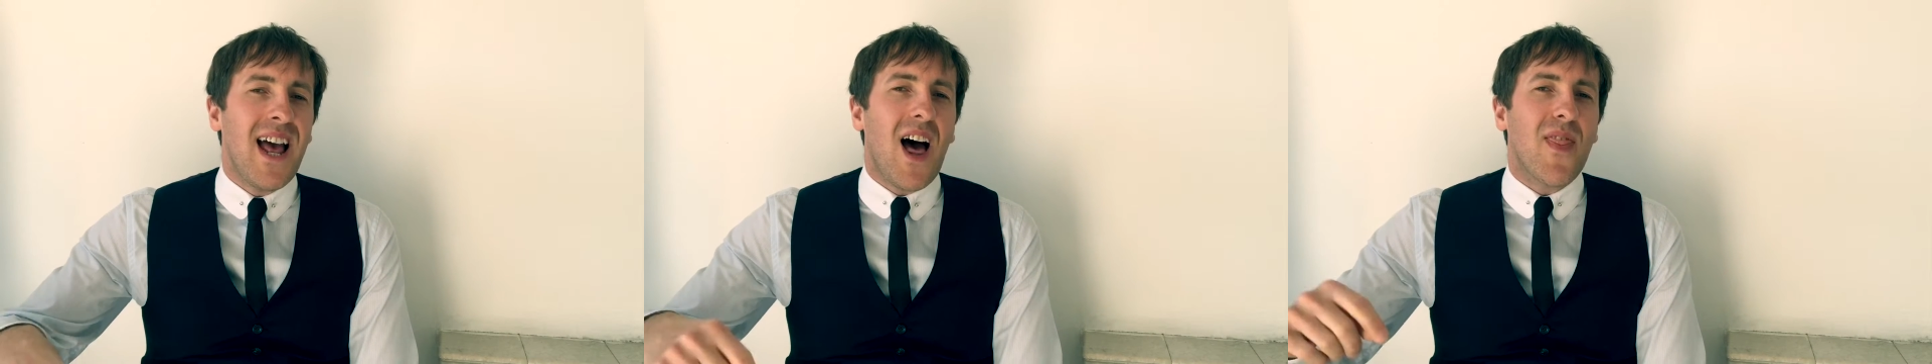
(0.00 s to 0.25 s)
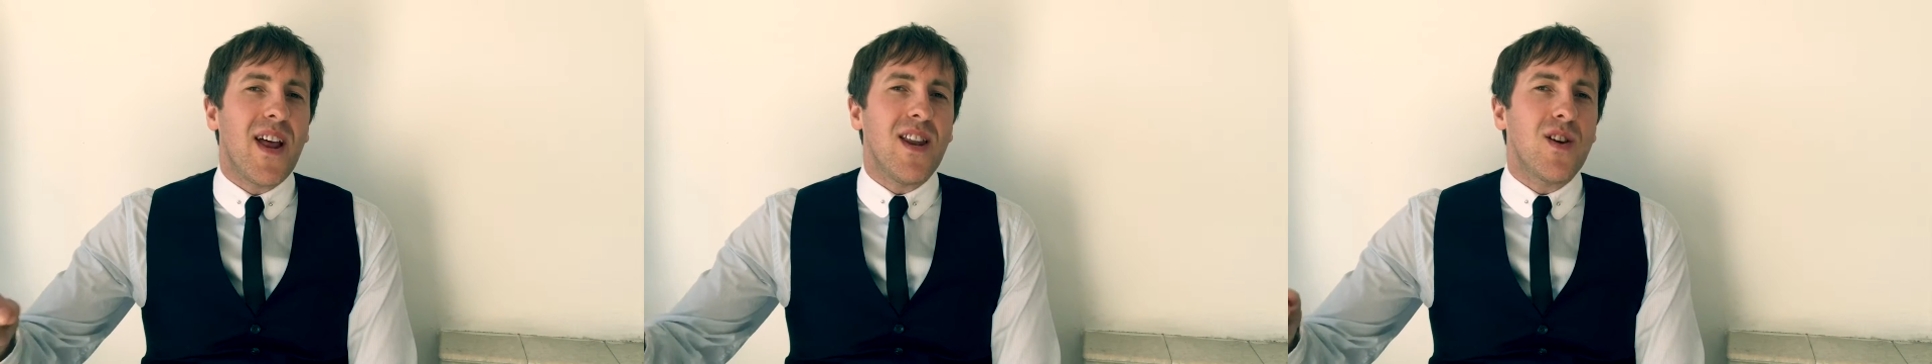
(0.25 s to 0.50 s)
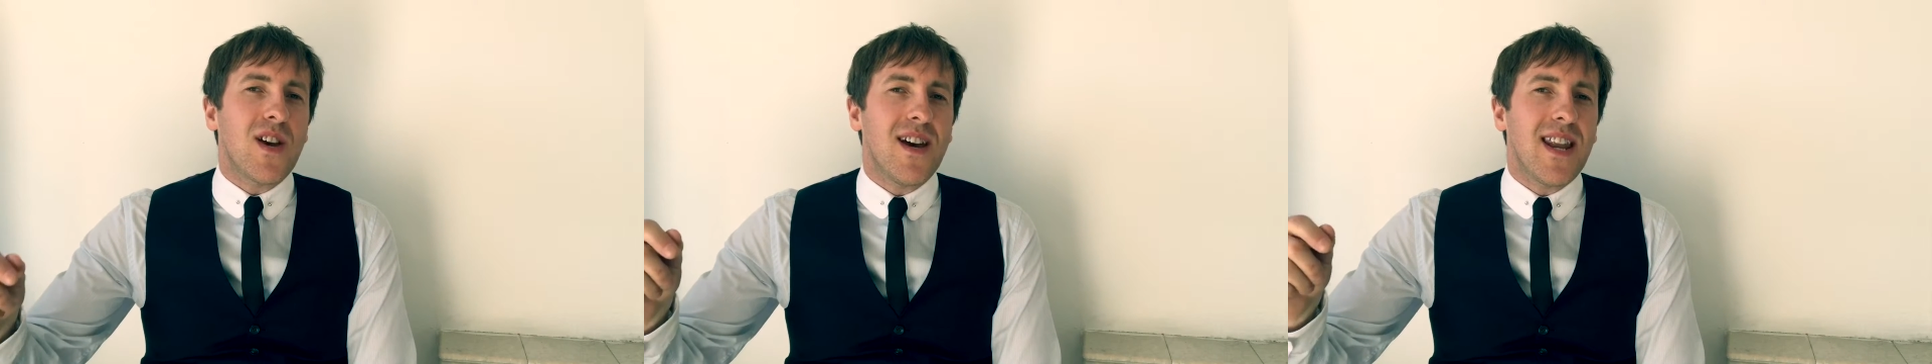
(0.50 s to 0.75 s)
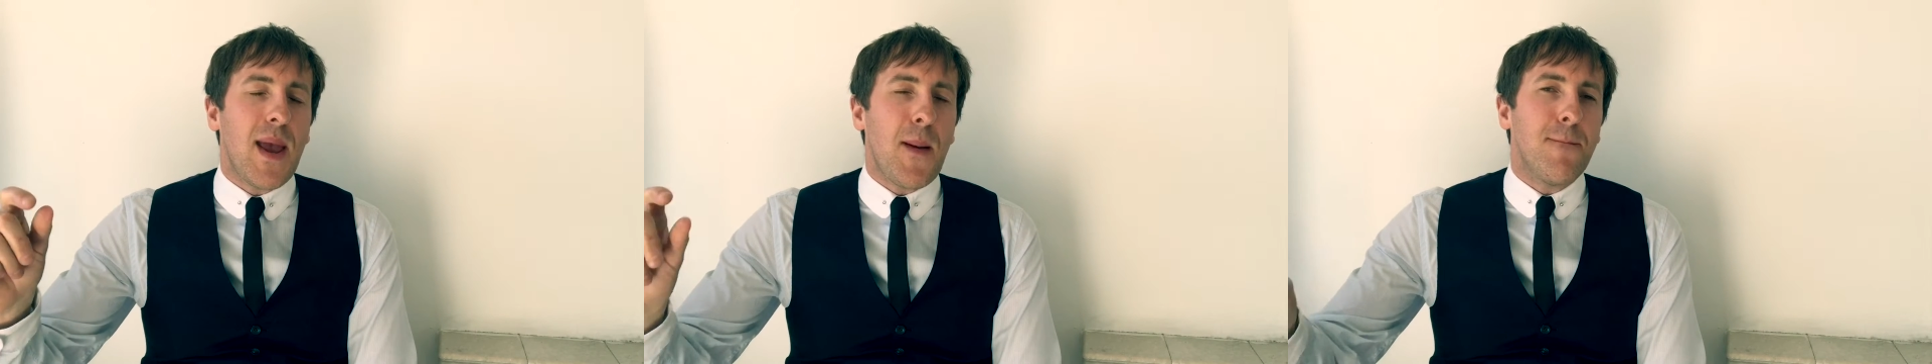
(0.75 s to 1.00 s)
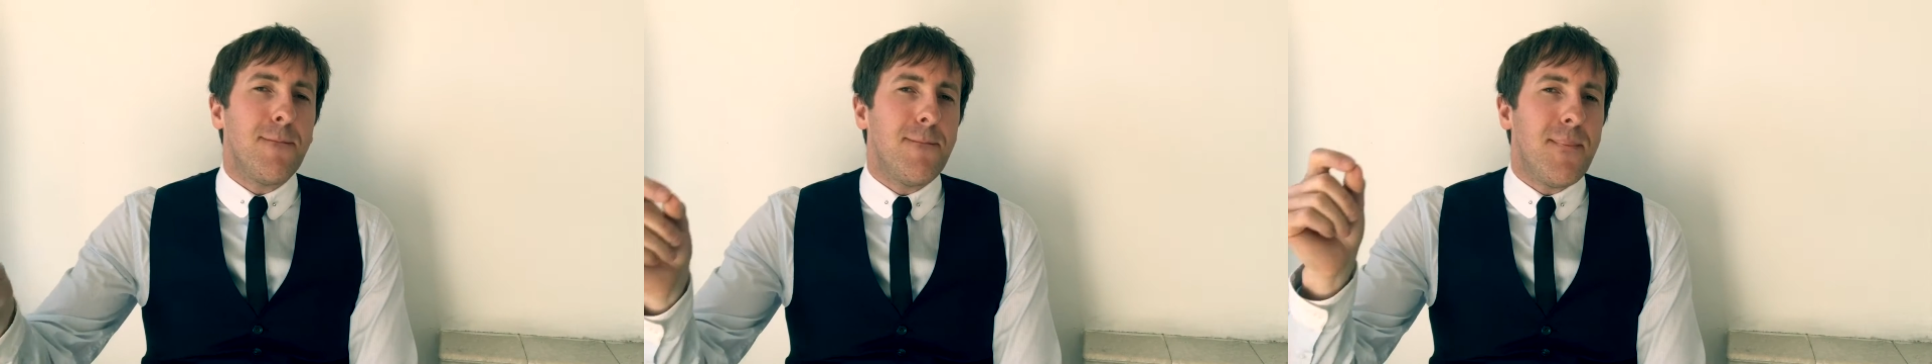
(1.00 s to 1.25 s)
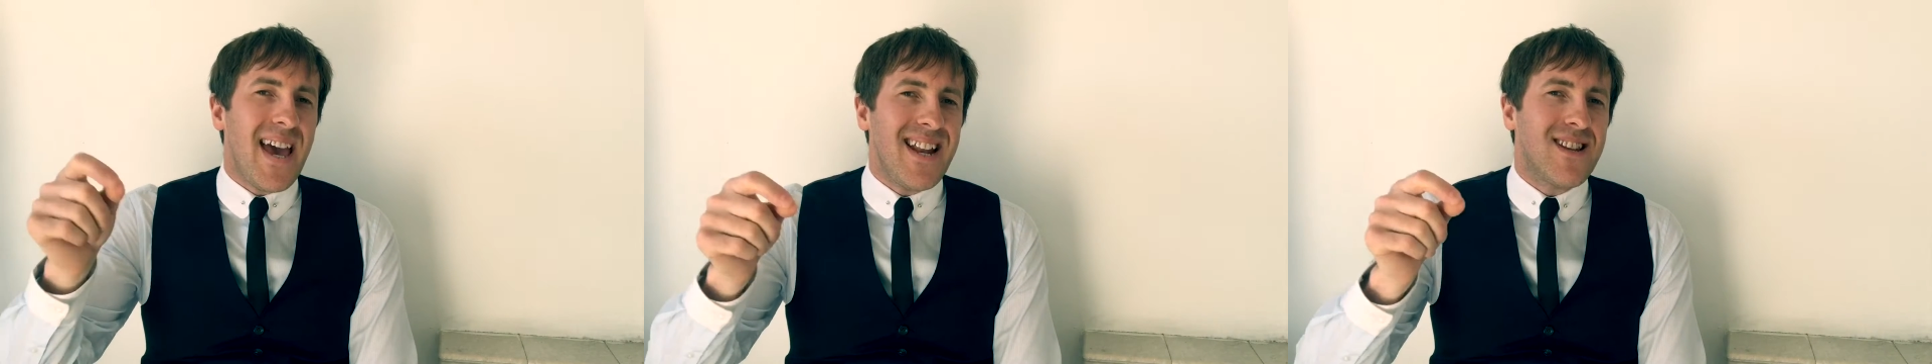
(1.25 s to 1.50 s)
and then you can
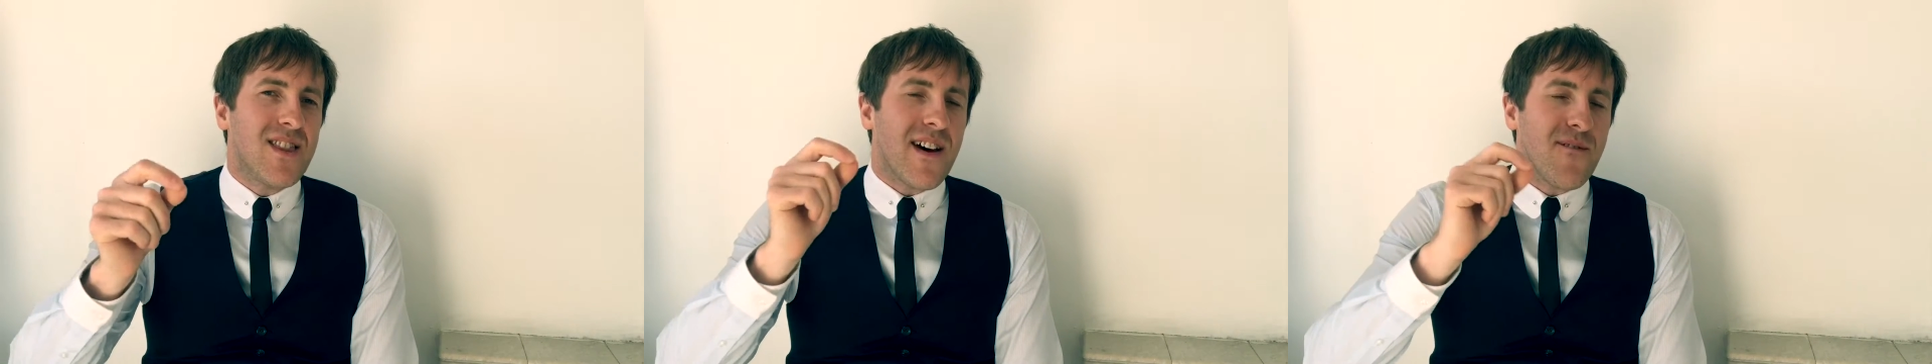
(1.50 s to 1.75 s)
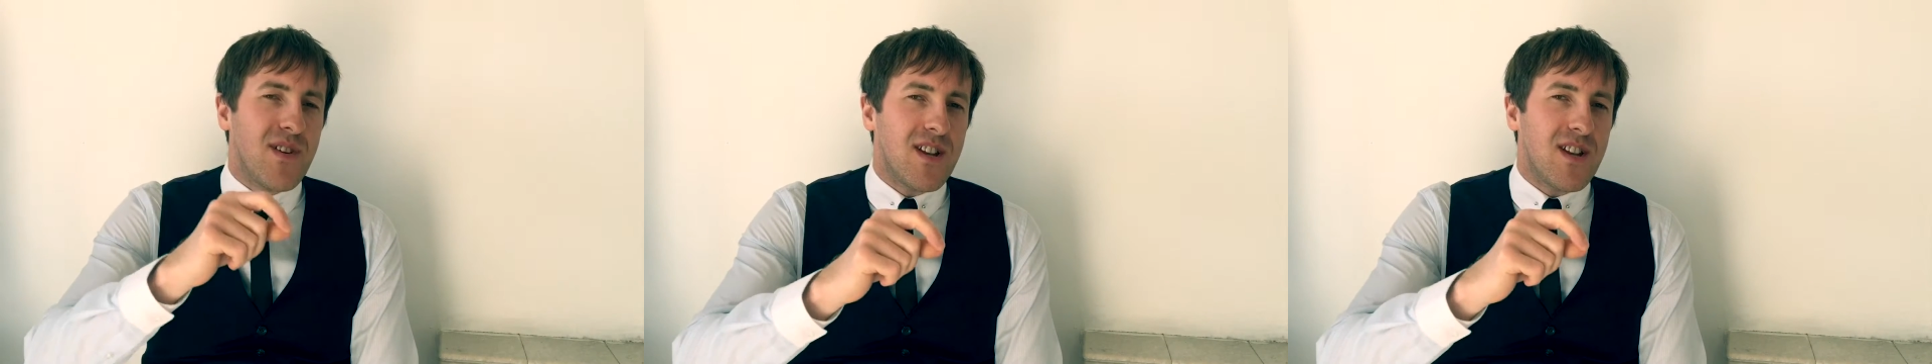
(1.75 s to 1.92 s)
embed that